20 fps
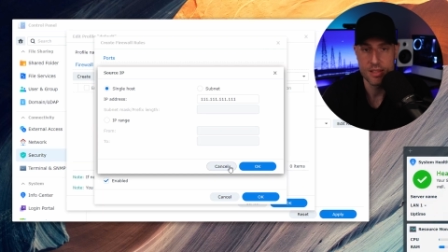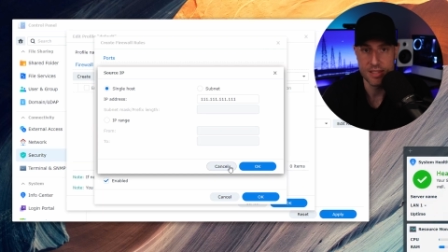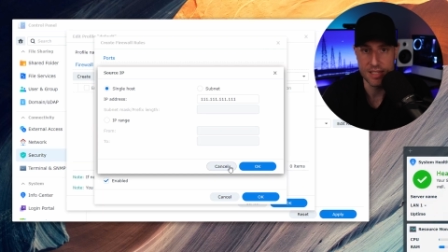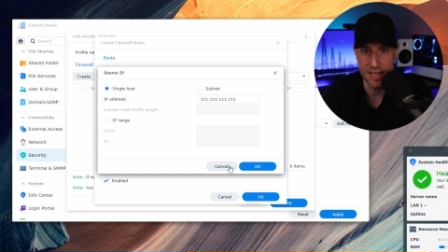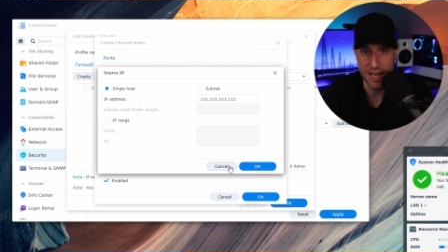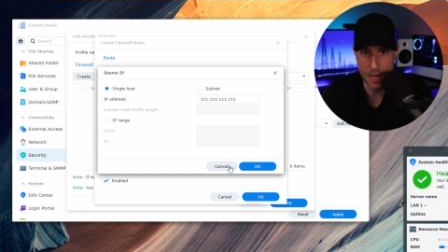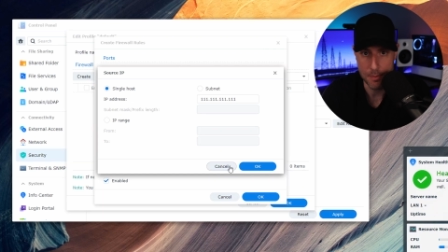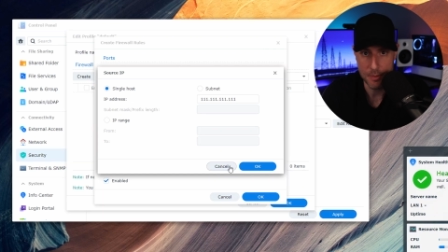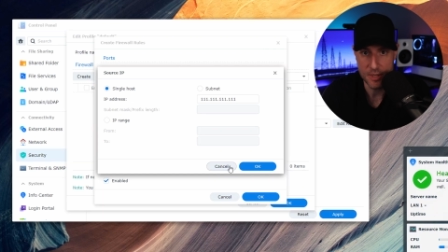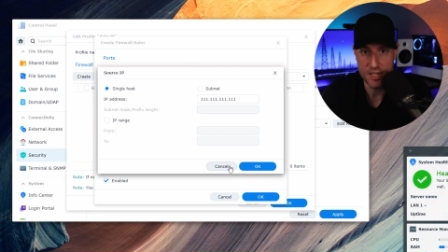
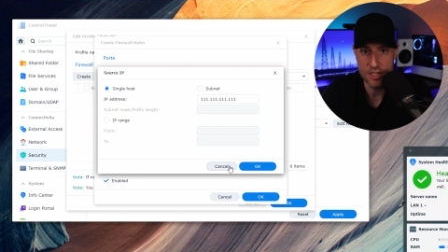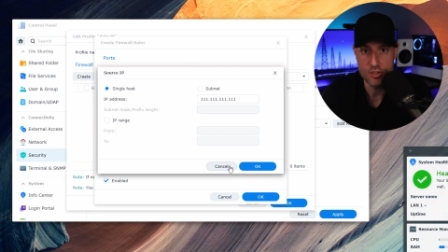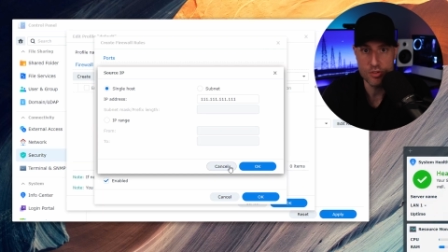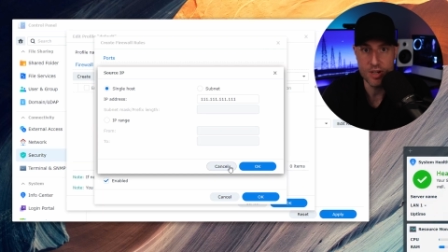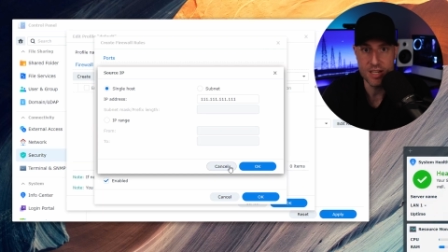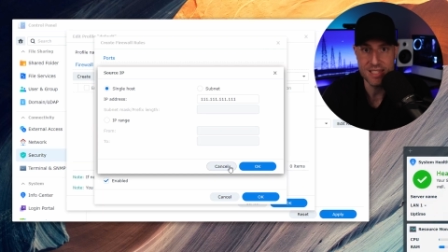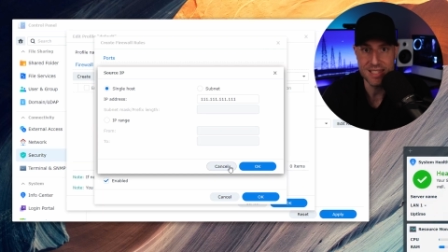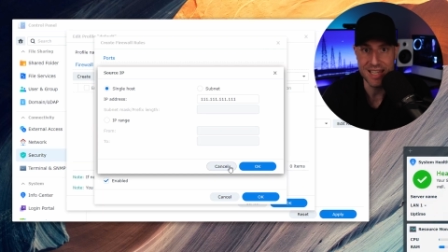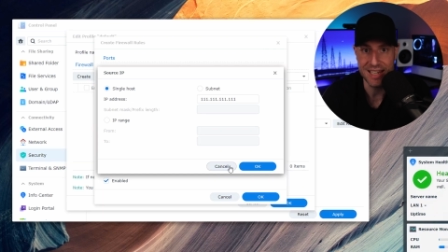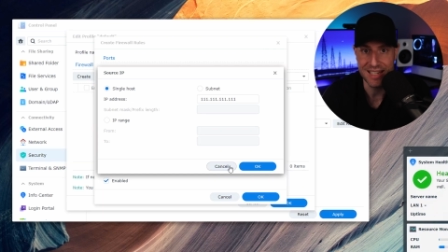the IP
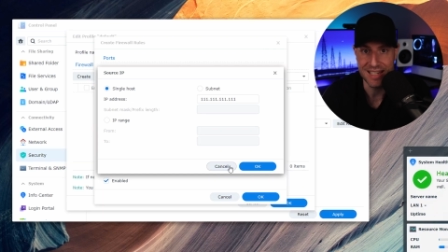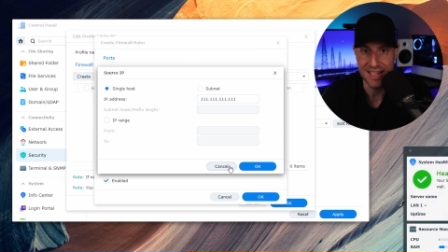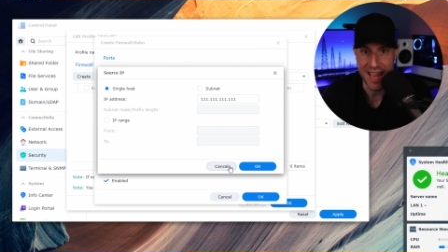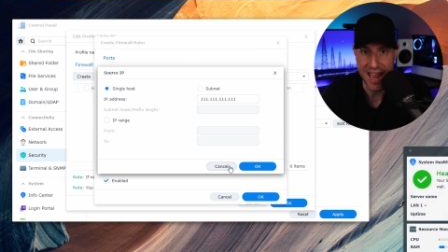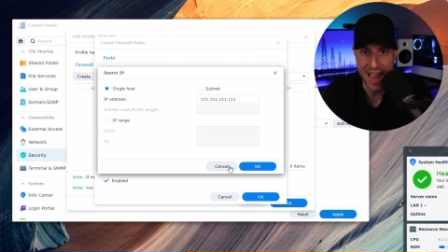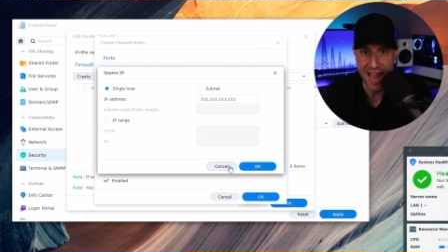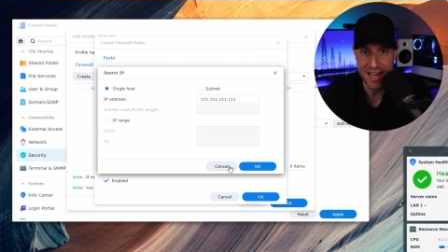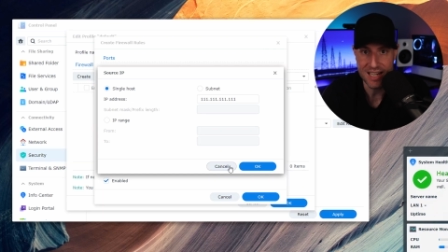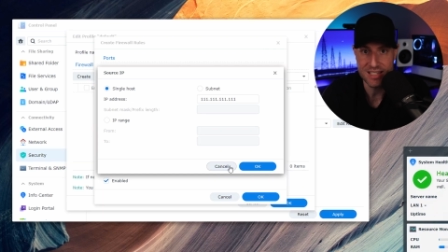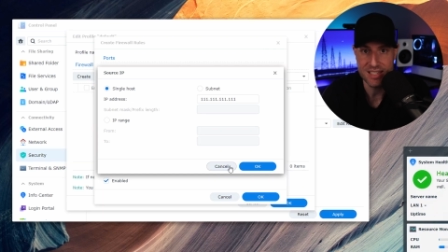address that can
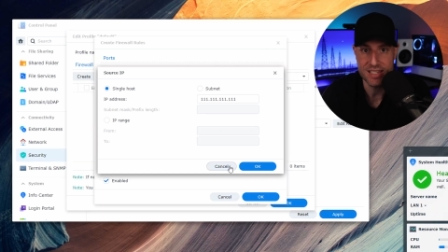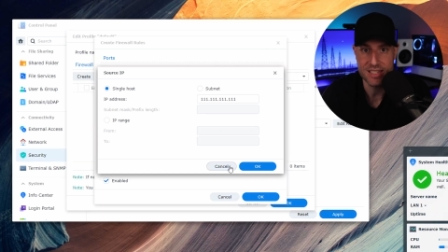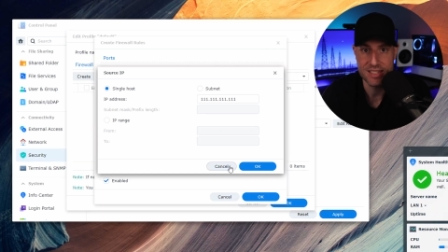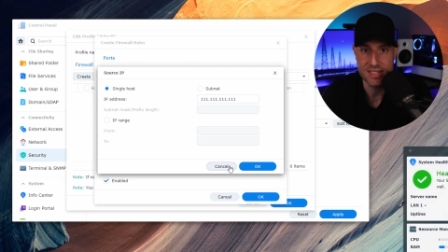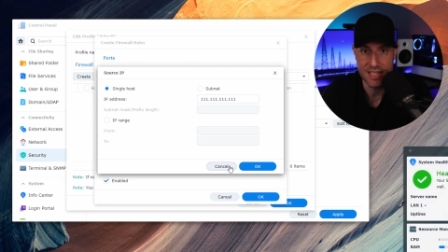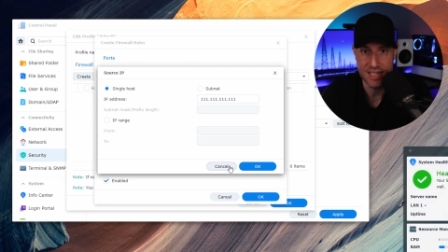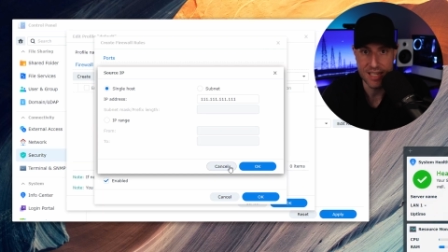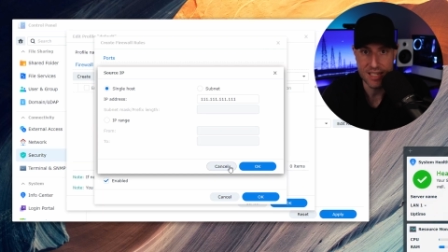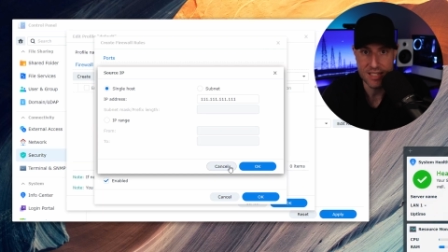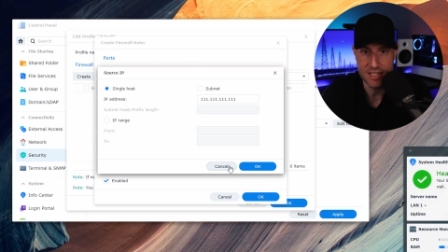access
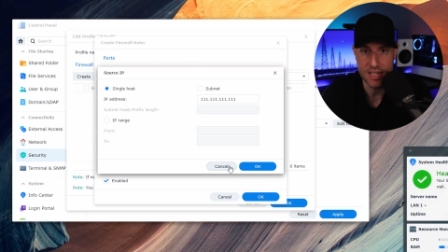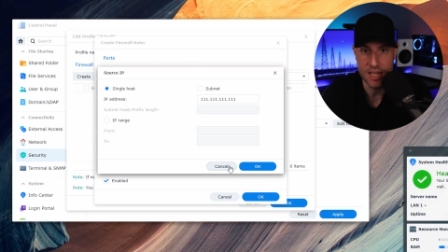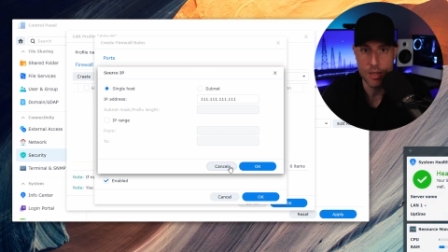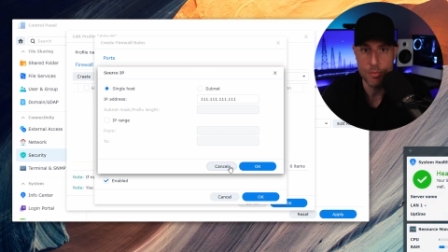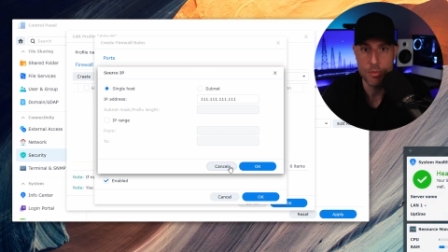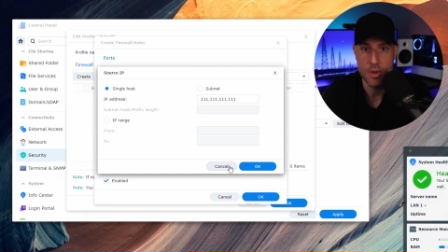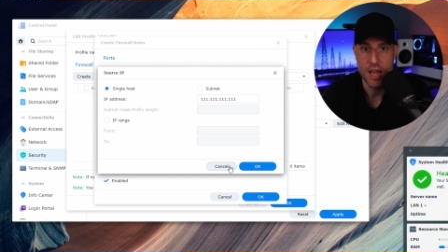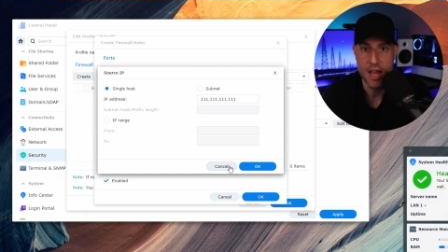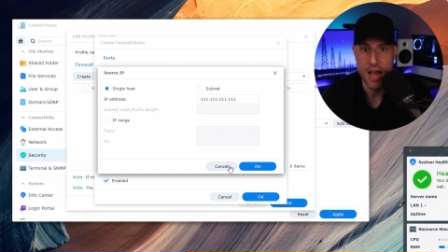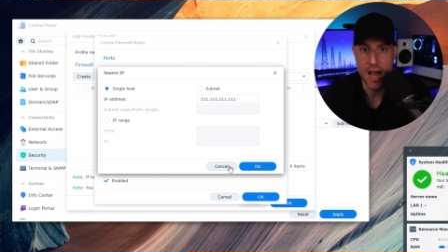
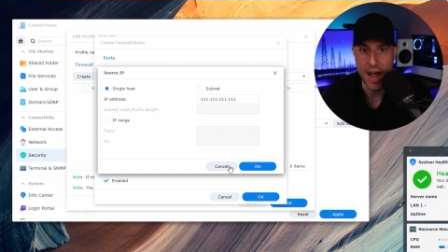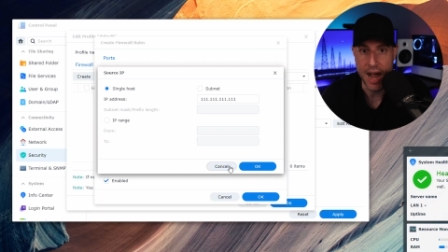DSM